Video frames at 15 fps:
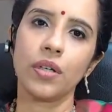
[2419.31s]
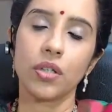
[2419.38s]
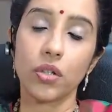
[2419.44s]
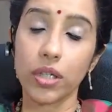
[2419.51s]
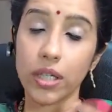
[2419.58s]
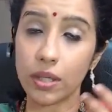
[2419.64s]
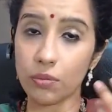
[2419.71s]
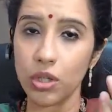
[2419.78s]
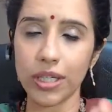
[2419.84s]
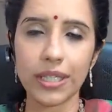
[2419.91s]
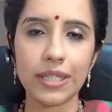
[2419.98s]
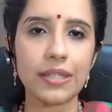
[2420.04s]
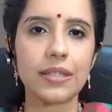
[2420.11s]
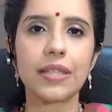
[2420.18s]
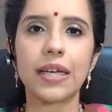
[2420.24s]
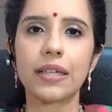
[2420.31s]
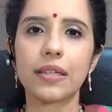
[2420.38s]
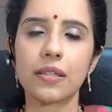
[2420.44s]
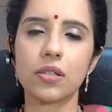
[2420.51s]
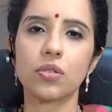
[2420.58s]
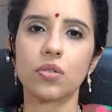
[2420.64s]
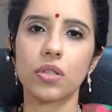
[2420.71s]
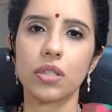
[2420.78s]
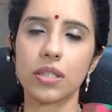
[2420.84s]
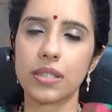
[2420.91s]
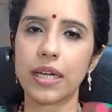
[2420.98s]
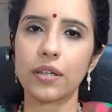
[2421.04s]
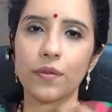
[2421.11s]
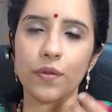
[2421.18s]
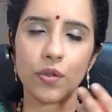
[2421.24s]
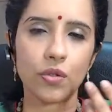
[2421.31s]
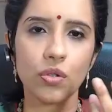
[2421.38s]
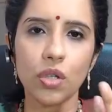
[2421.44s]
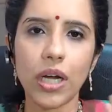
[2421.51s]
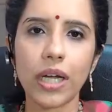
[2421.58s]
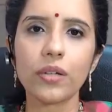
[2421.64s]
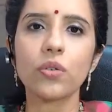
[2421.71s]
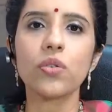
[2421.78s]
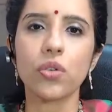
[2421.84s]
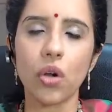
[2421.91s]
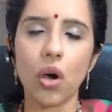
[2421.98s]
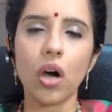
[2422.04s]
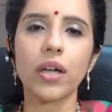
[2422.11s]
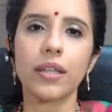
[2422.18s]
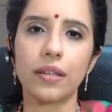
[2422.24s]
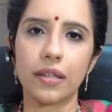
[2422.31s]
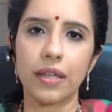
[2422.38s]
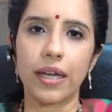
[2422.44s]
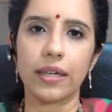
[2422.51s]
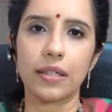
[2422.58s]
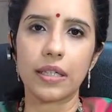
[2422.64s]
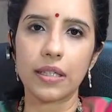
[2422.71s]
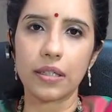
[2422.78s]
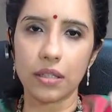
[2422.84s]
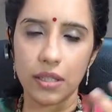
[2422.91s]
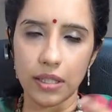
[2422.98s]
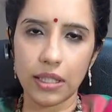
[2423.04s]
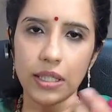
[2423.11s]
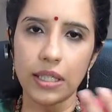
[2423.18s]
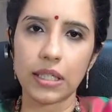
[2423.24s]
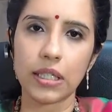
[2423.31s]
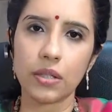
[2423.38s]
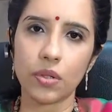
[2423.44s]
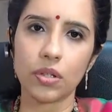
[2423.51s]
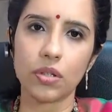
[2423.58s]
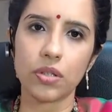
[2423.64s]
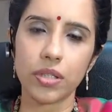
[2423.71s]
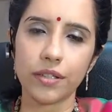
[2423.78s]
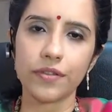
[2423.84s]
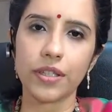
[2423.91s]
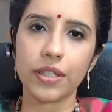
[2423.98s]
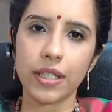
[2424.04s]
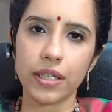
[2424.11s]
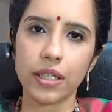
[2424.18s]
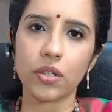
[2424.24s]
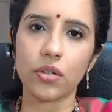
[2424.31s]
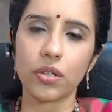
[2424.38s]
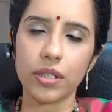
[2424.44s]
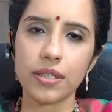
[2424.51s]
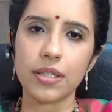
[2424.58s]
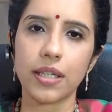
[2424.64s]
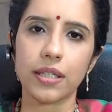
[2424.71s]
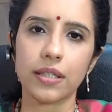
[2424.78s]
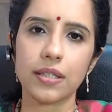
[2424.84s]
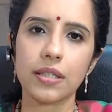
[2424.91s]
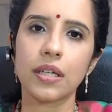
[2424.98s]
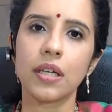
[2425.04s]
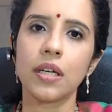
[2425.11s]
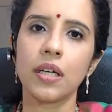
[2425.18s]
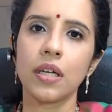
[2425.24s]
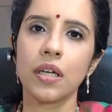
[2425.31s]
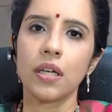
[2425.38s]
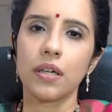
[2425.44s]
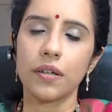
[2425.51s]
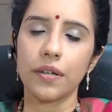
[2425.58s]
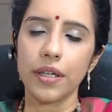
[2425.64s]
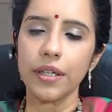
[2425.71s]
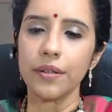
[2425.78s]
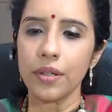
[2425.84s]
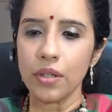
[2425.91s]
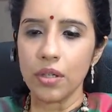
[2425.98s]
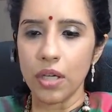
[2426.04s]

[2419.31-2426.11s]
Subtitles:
You're getting more insight into inside of you, so you can't go wrong in that, right? In connecting with yourself and getting your insights, right?